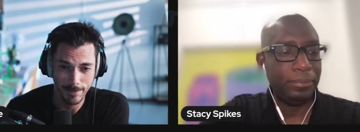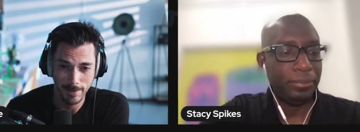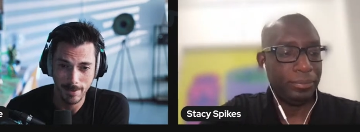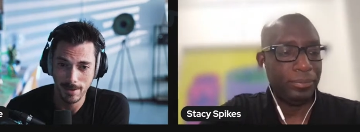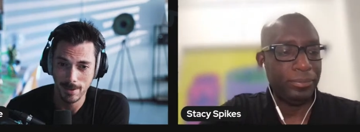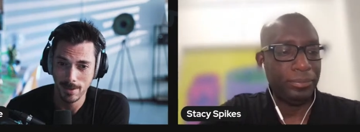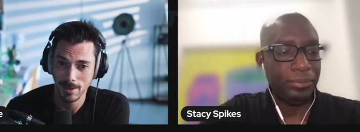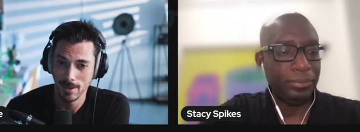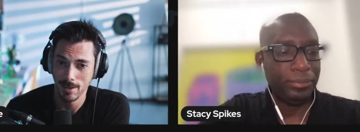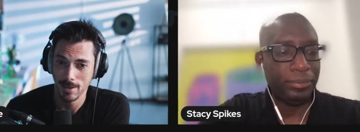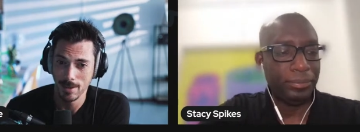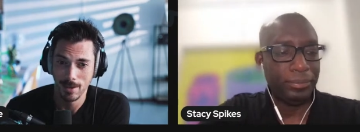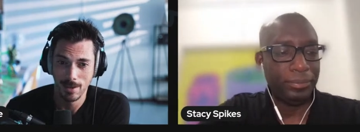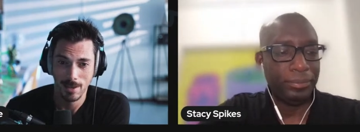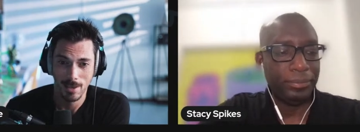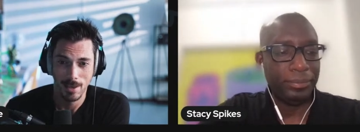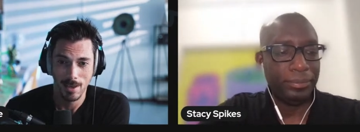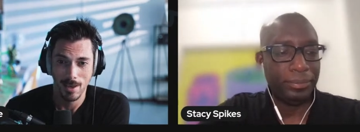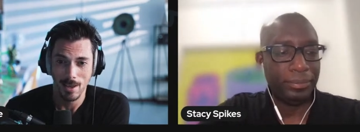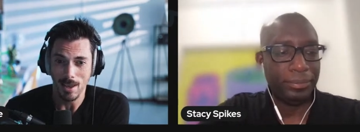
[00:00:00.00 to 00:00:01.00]
Speaker 1: mm-hmm.
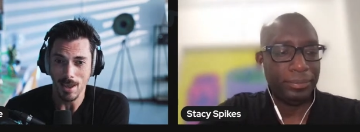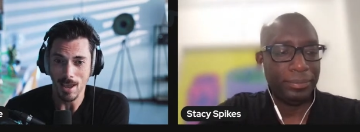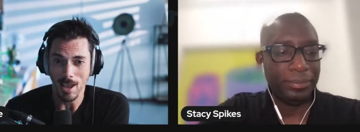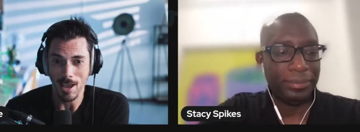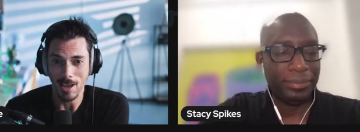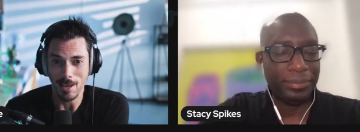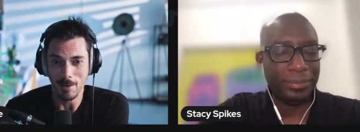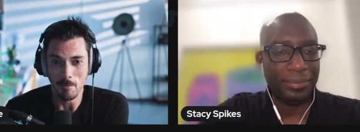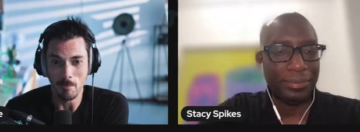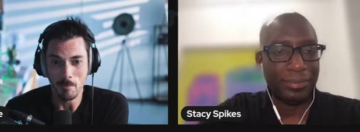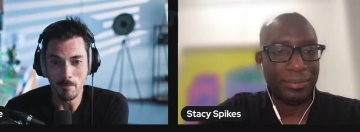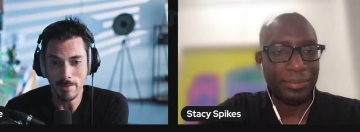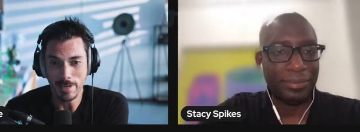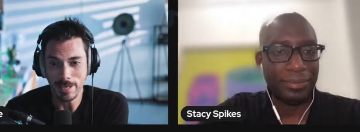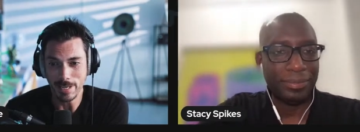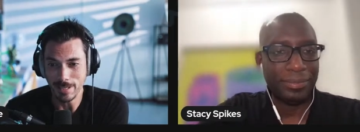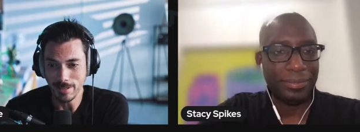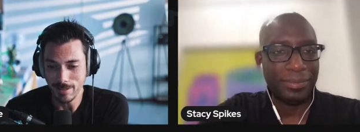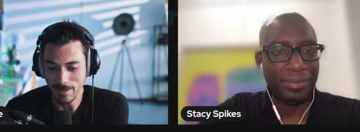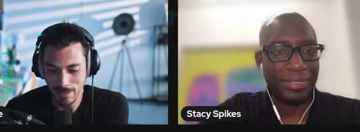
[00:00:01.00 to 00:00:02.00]
i
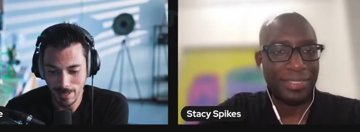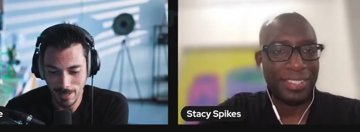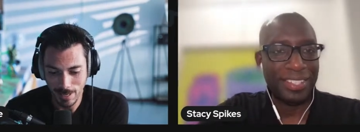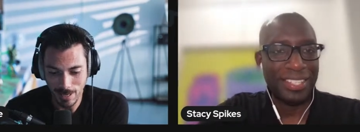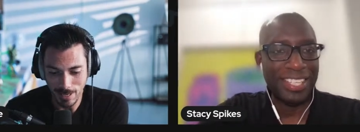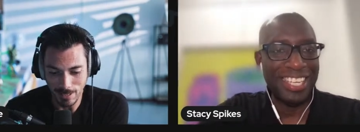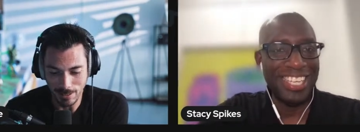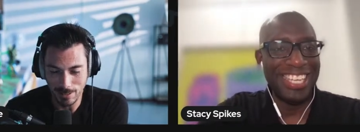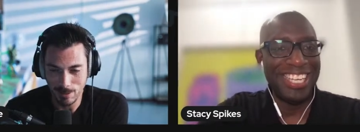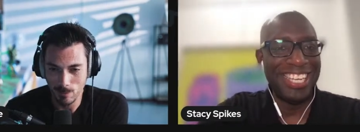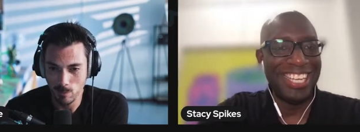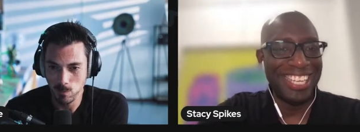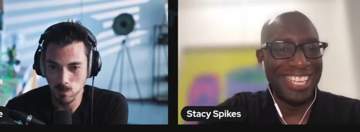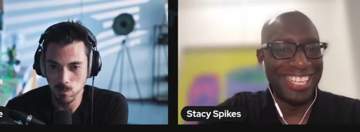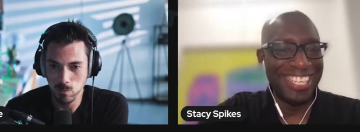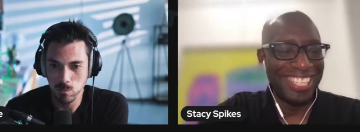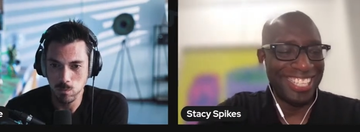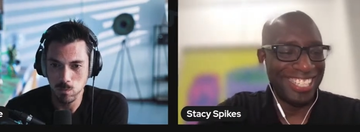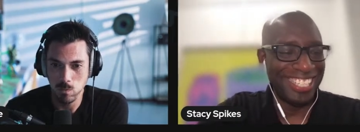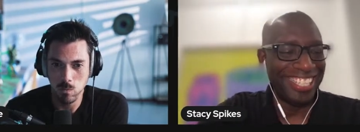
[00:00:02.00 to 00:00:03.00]
mean it's
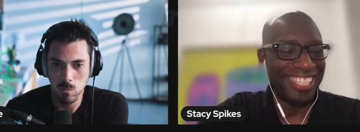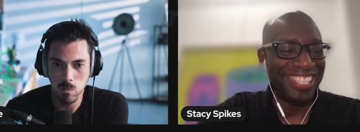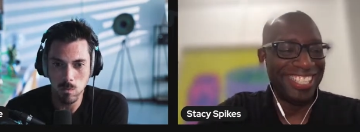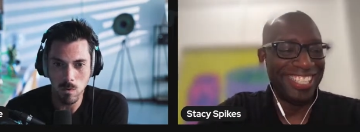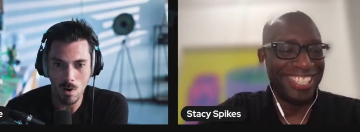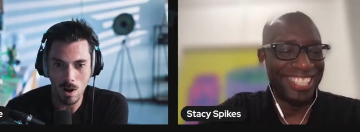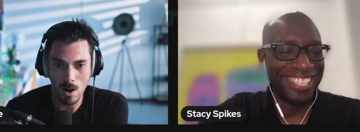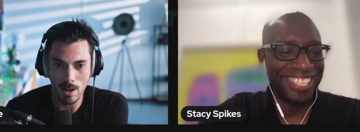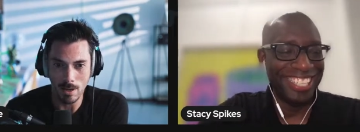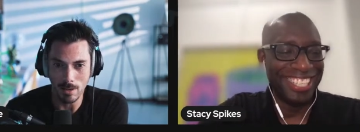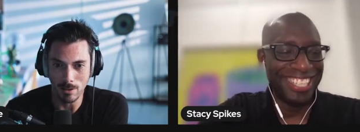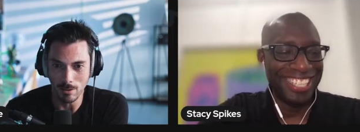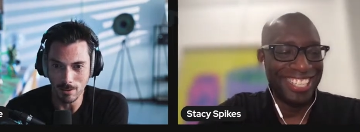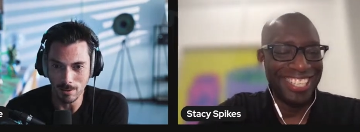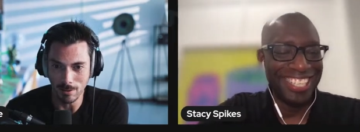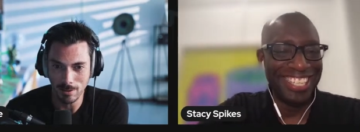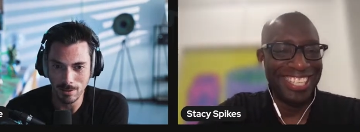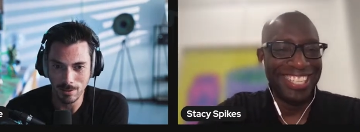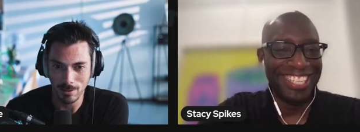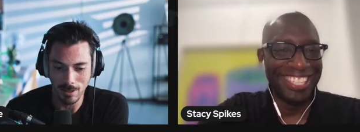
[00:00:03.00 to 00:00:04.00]

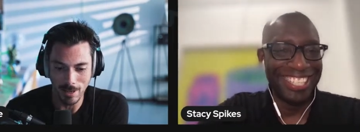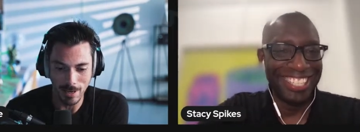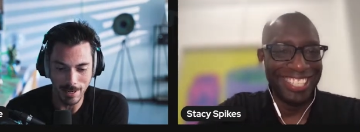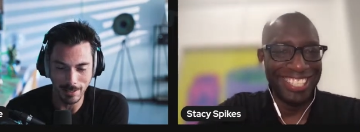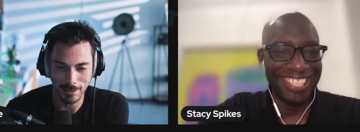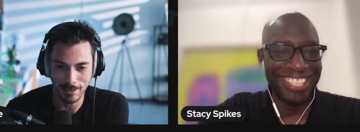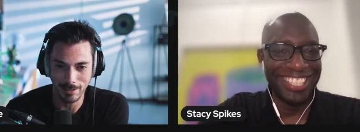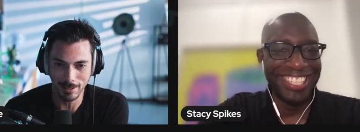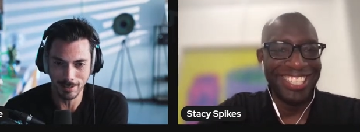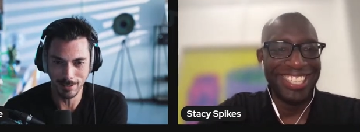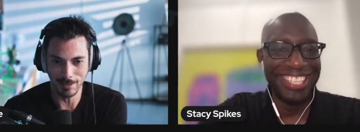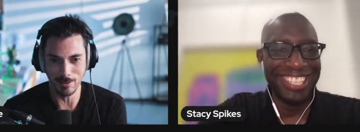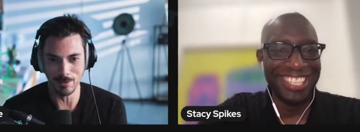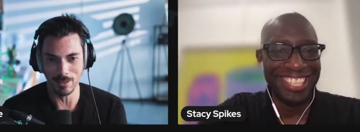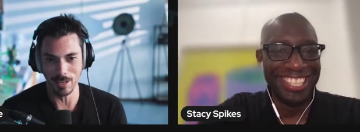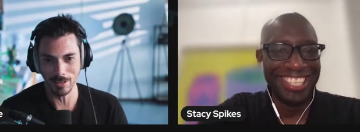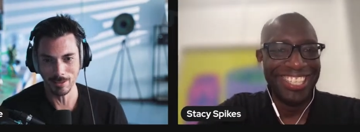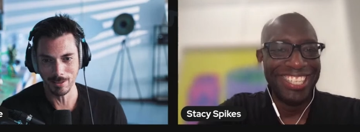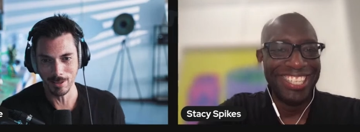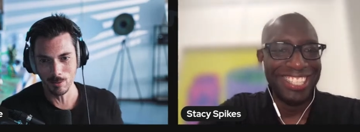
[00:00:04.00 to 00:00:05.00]
wild like you know
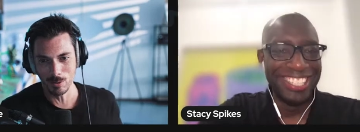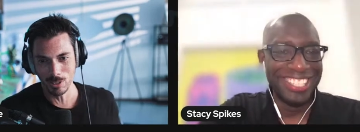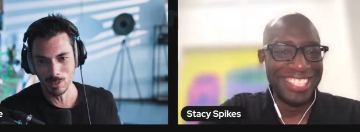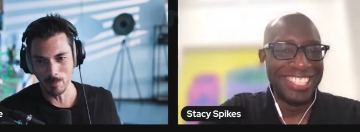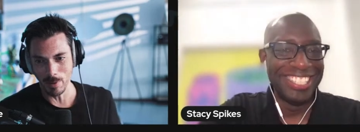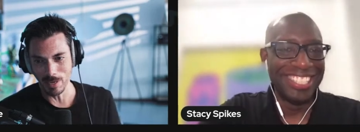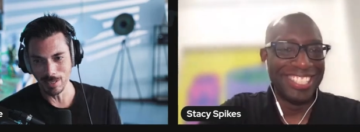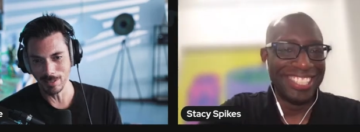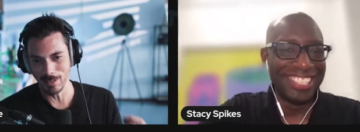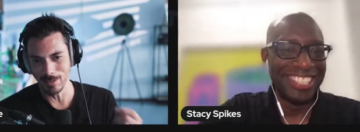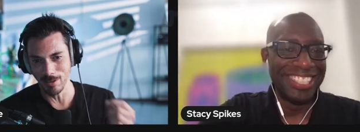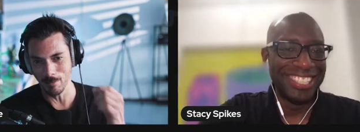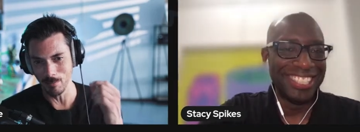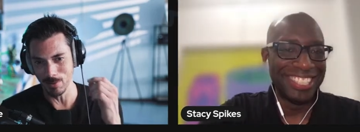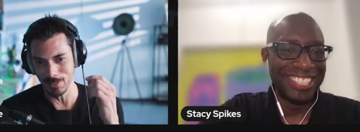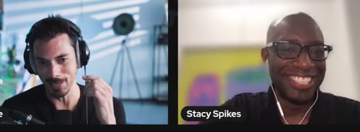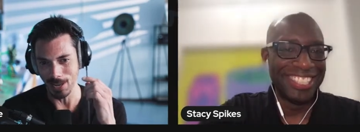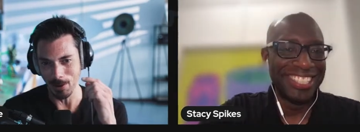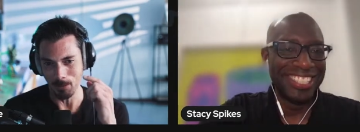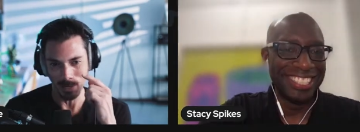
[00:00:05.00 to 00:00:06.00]
they, they were spinning the
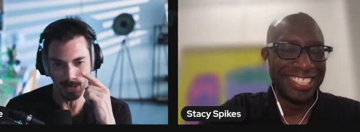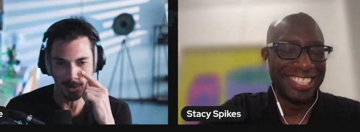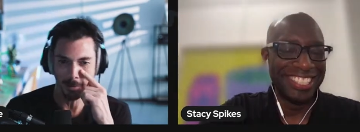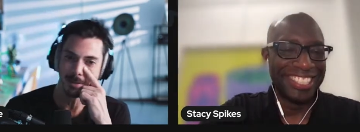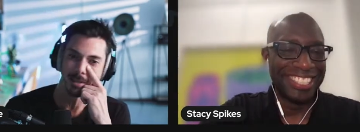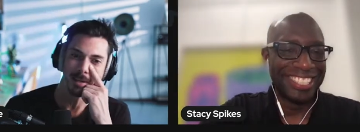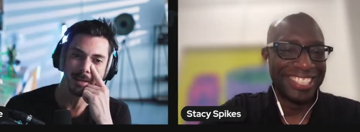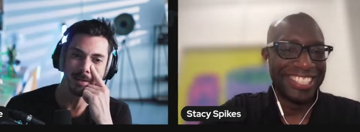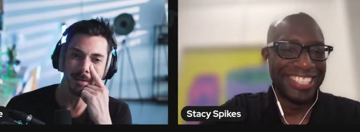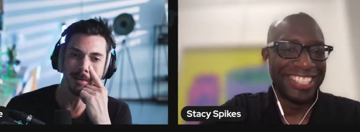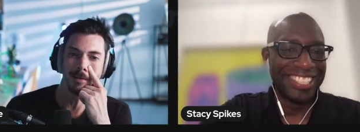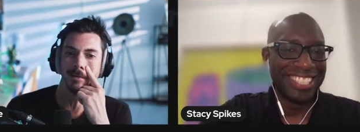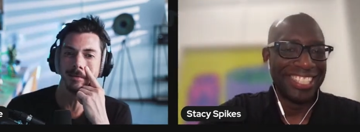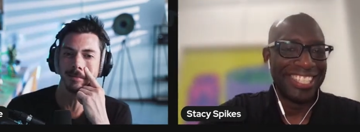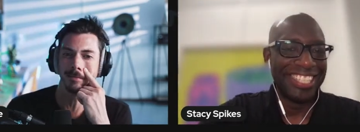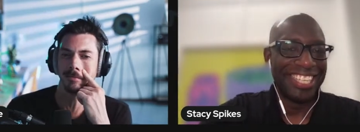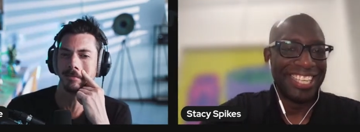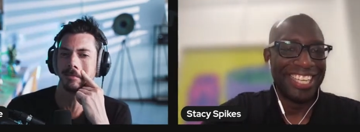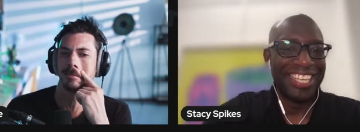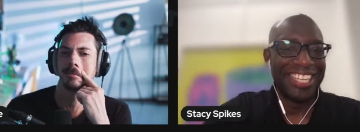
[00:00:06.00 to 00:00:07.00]
numbers at me i was like
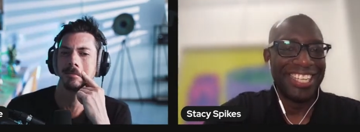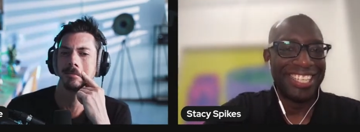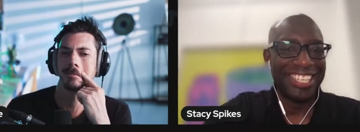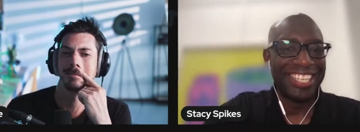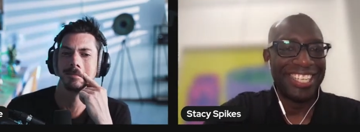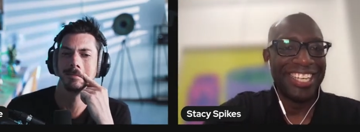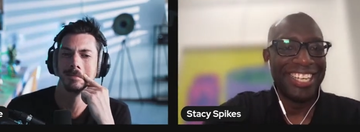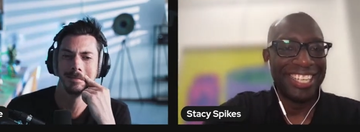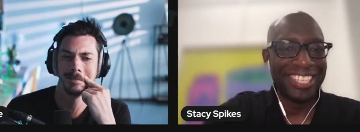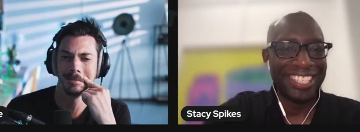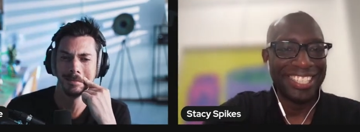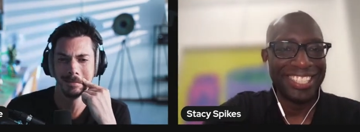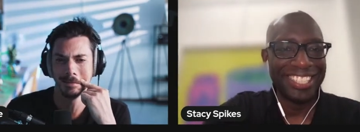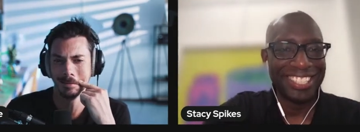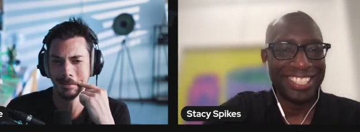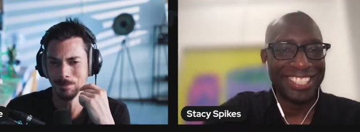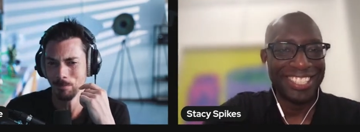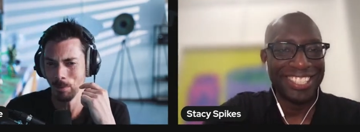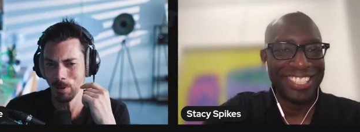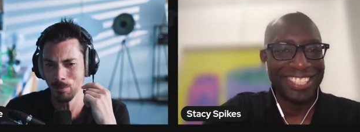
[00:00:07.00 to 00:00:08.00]
yeah
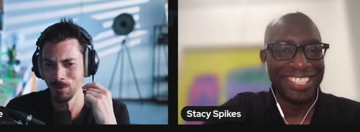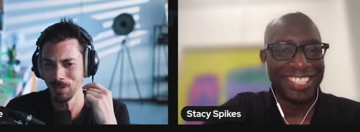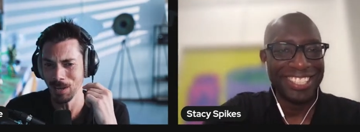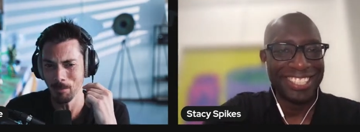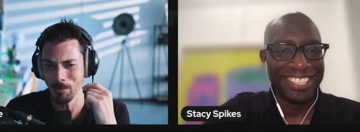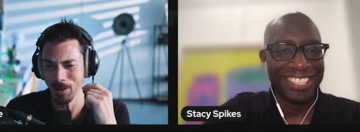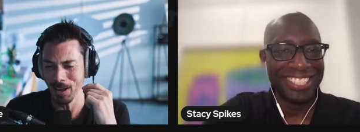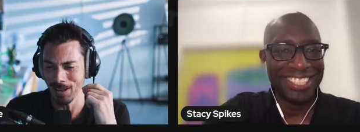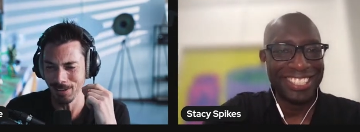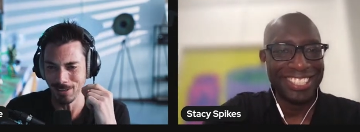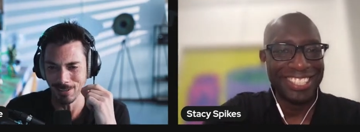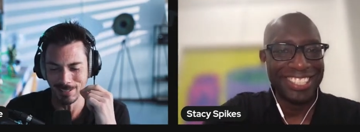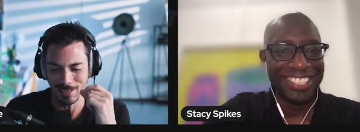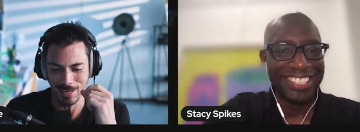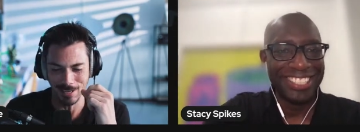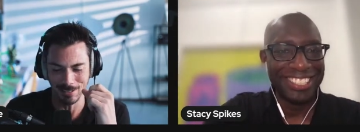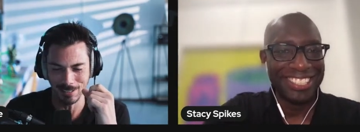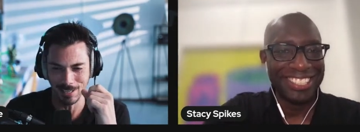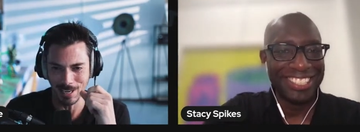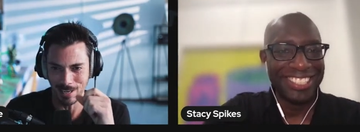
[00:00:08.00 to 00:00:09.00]
people get mad at
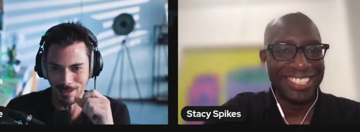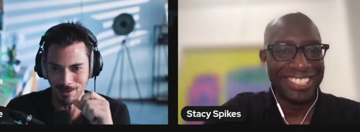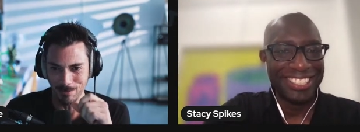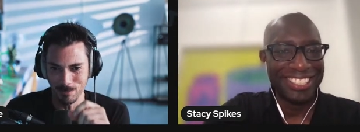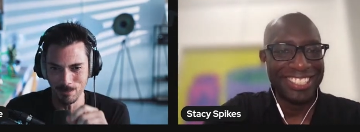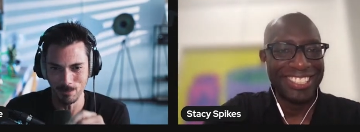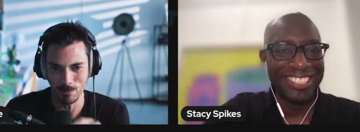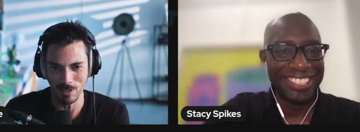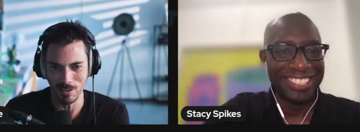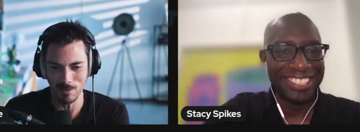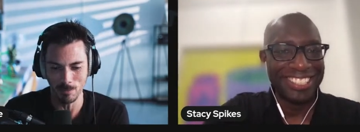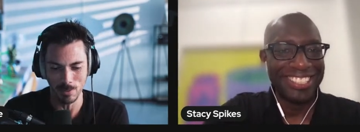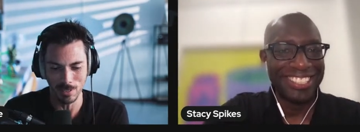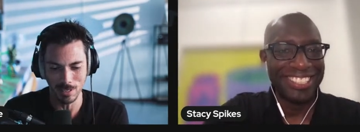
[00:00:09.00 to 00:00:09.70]
10k PFP